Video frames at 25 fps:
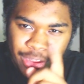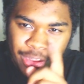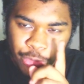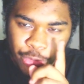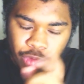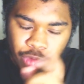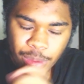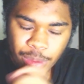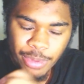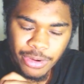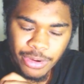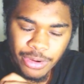
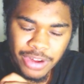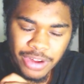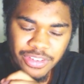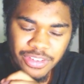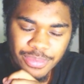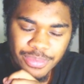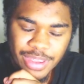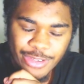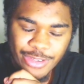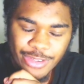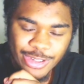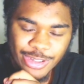Ribery for
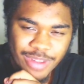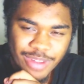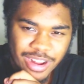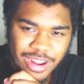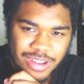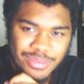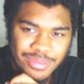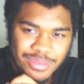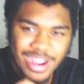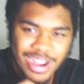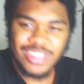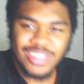me was man of
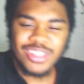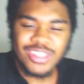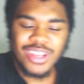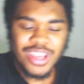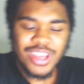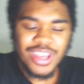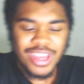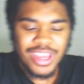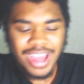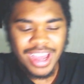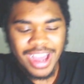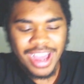the match.
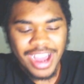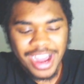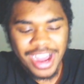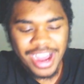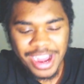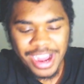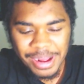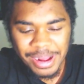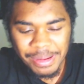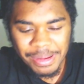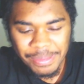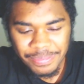
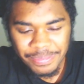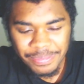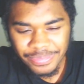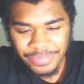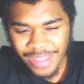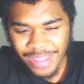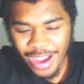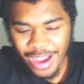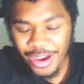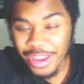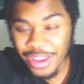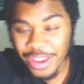
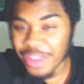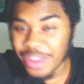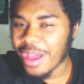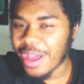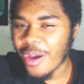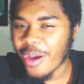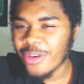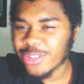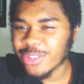Now